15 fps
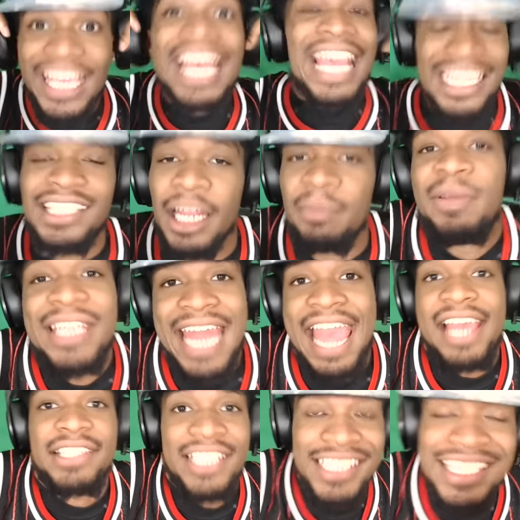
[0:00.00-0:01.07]
It's gonna be
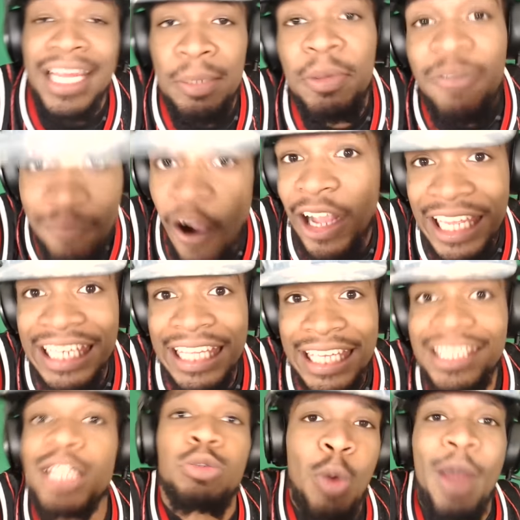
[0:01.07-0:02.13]
nasty. It's gonna be fucking heat.
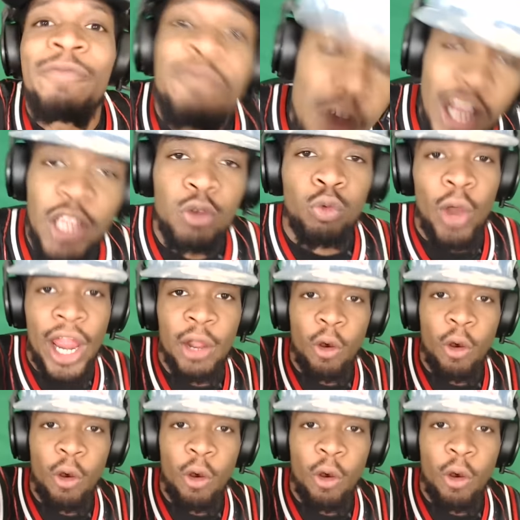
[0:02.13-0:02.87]
That's why I fucking ran